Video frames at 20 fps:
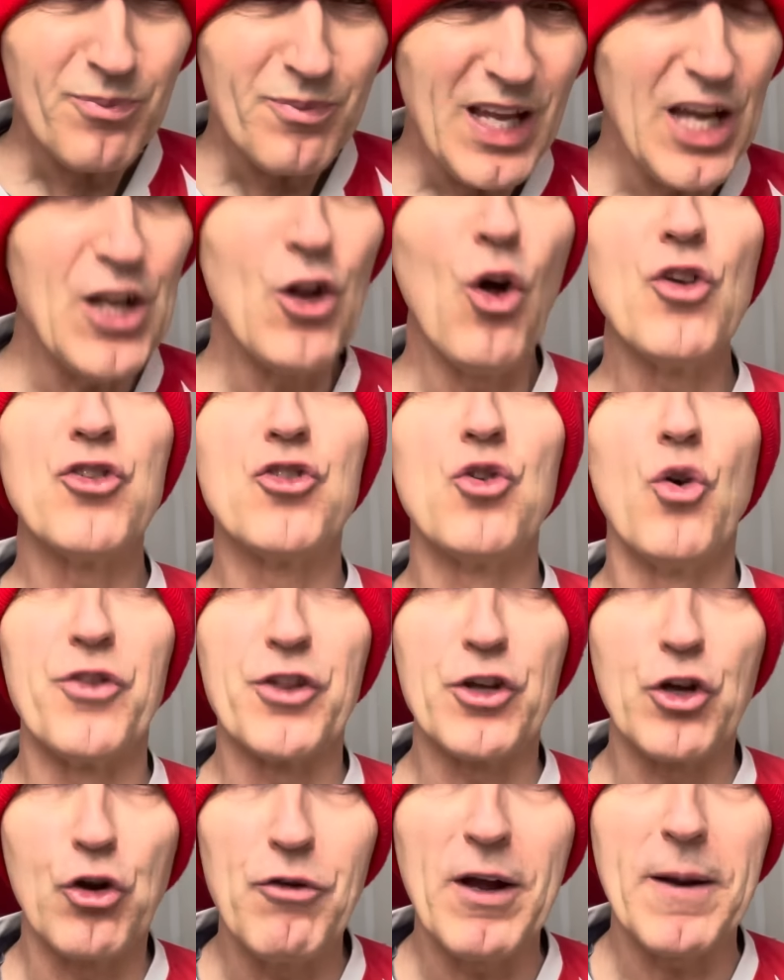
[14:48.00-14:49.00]
and also the
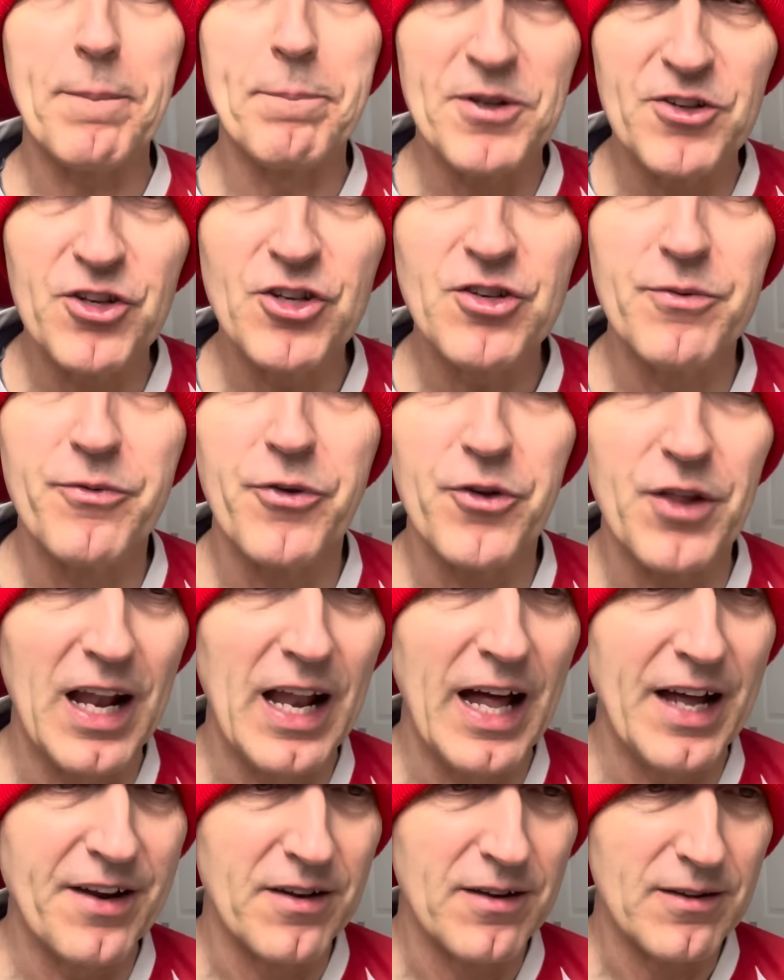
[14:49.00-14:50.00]
correct position for the
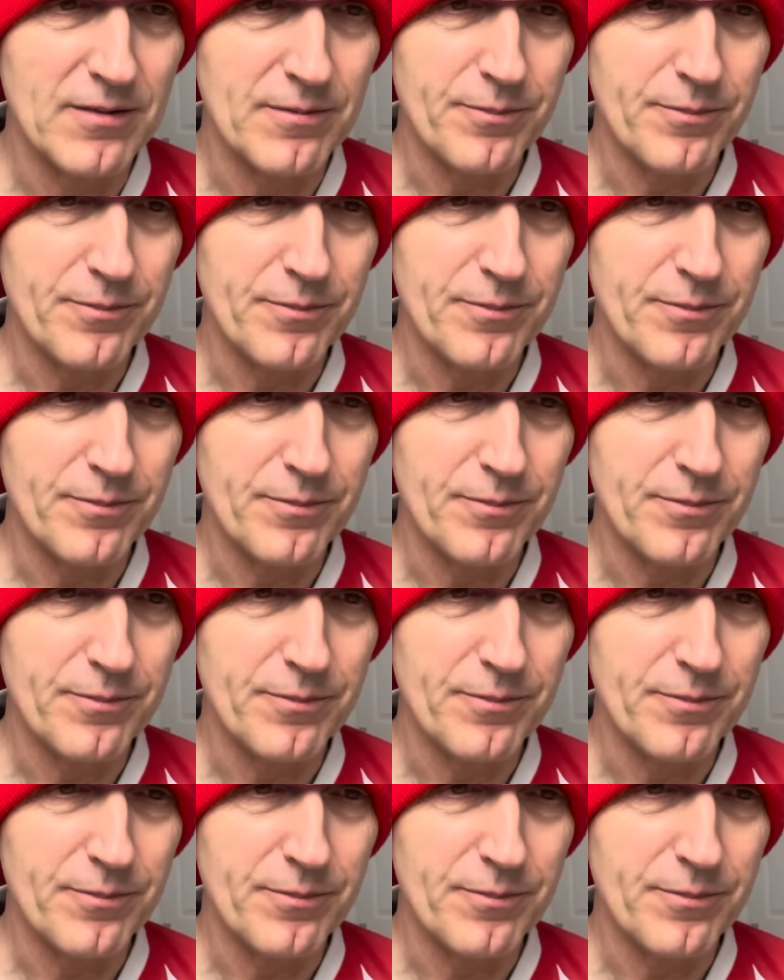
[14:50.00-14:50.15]
lad.